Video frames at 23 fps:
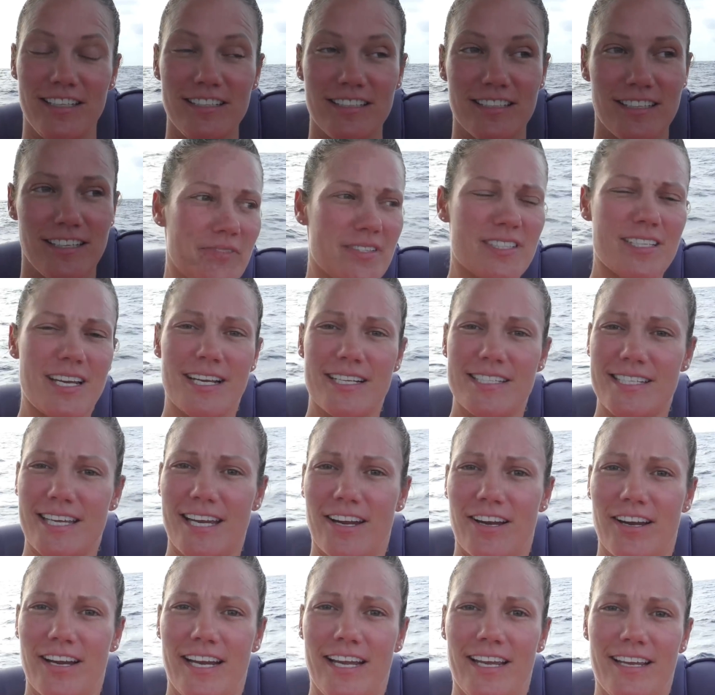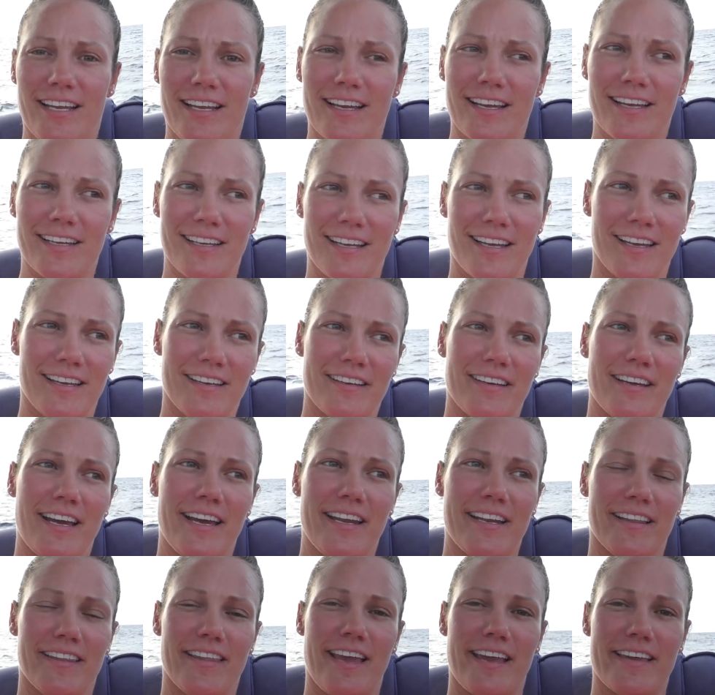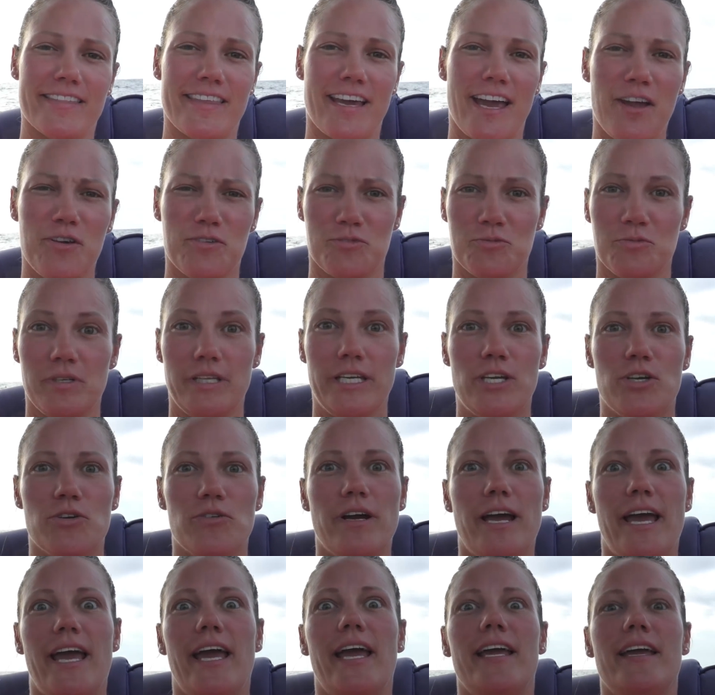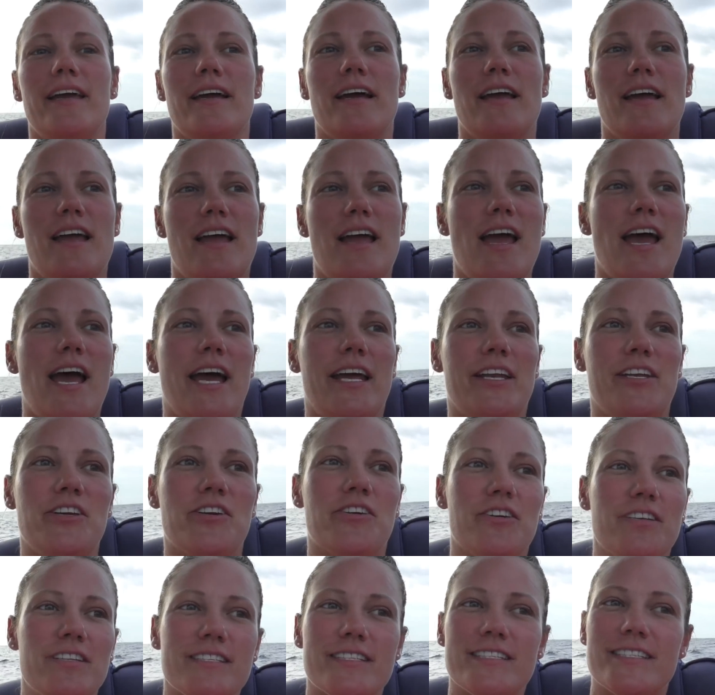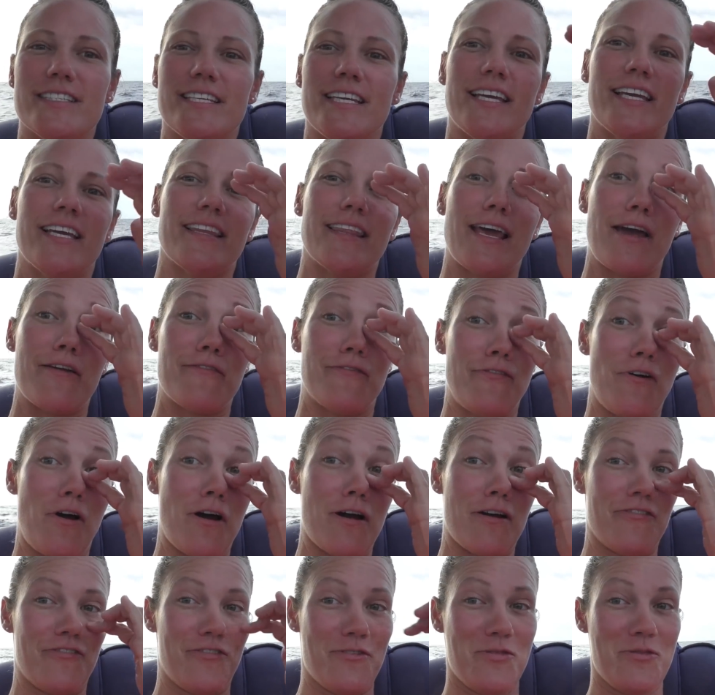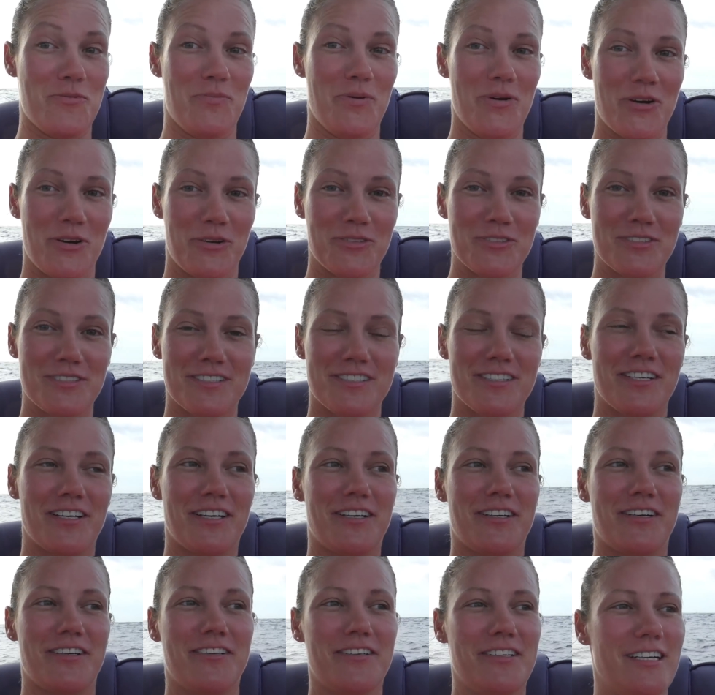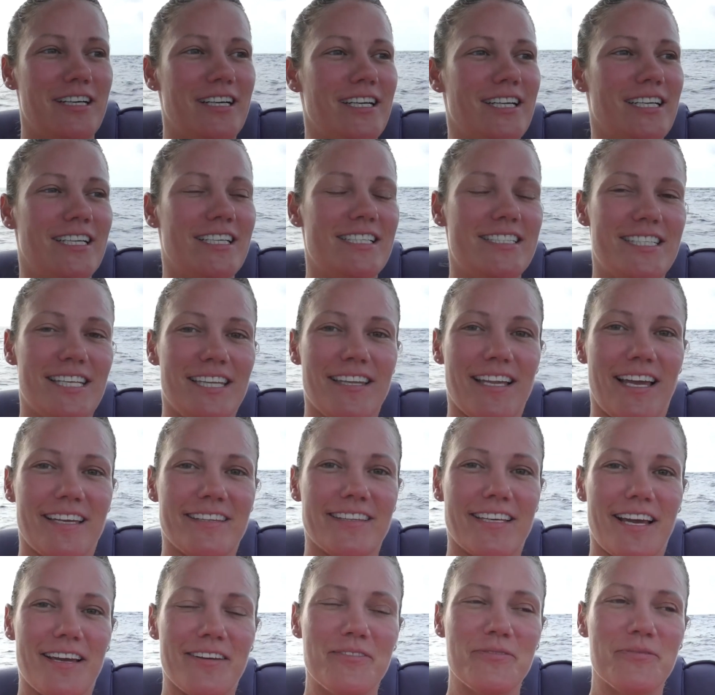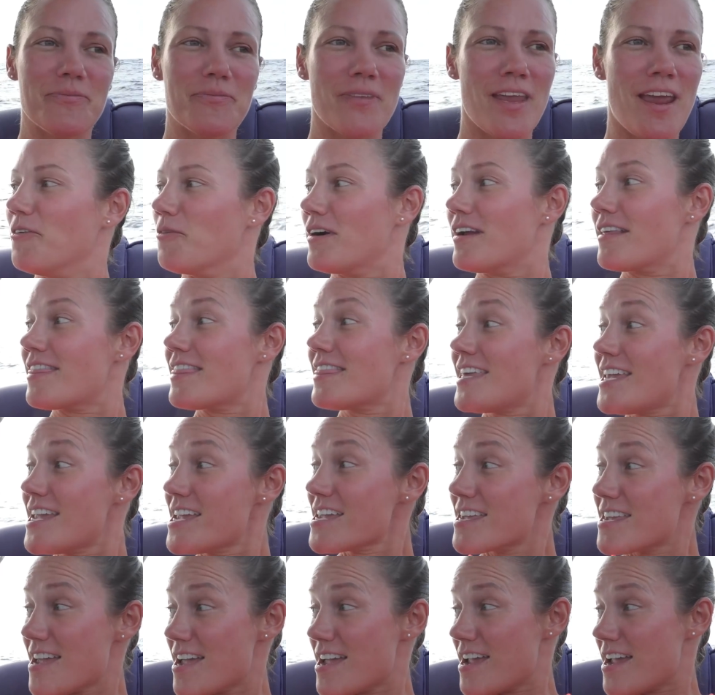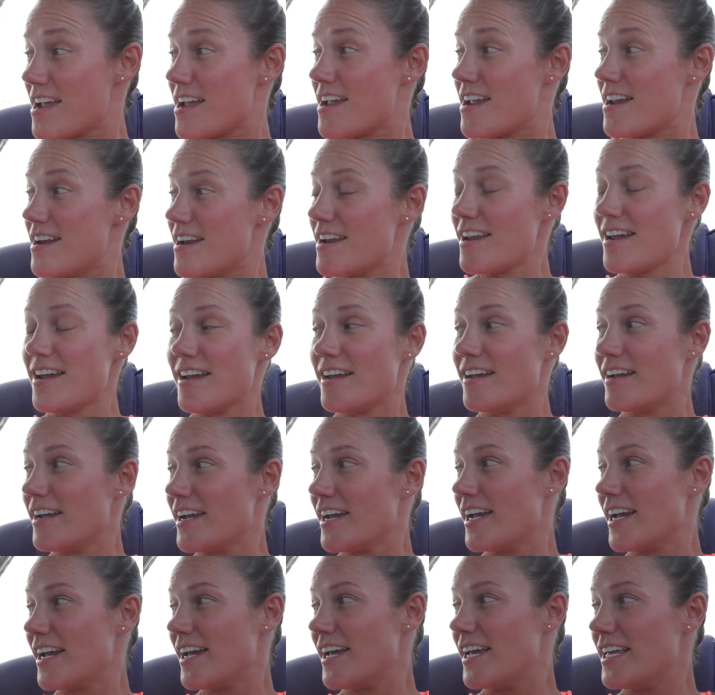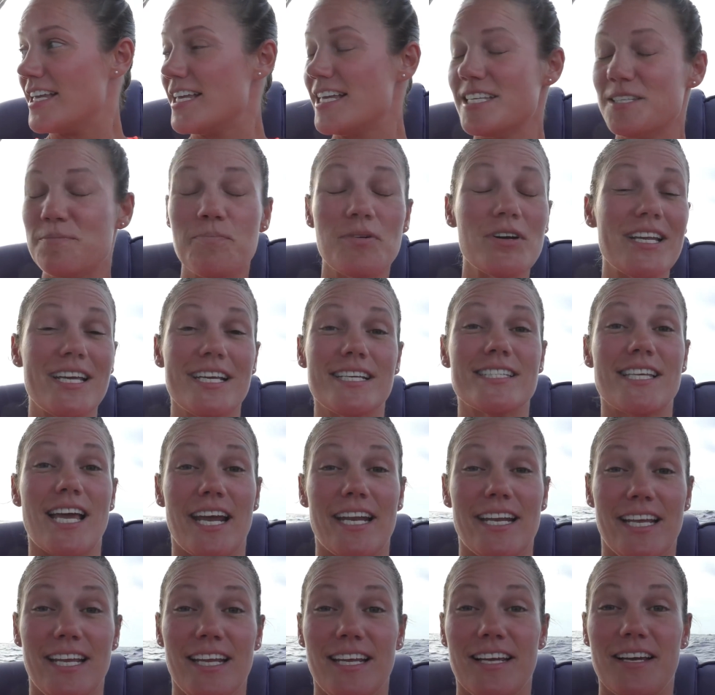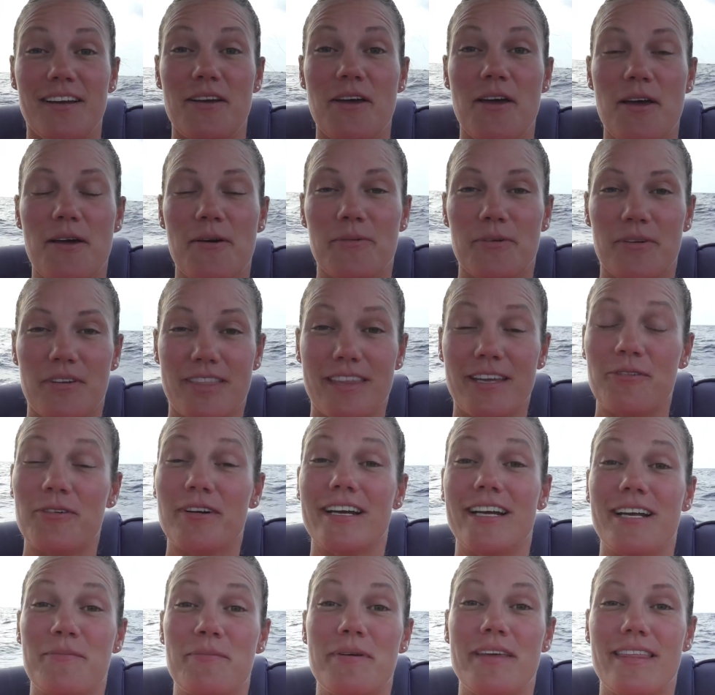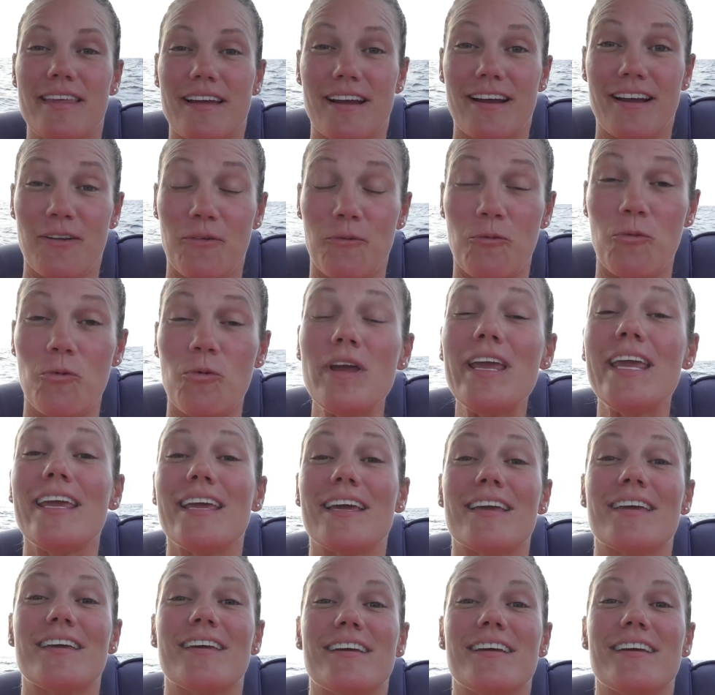It's kind of scary. I didn't like that. It was really gray, and you couldn't see that far from the boat, so didn't like that. We're thinking, it's pretty exciting. I think we're gonna be there in a week.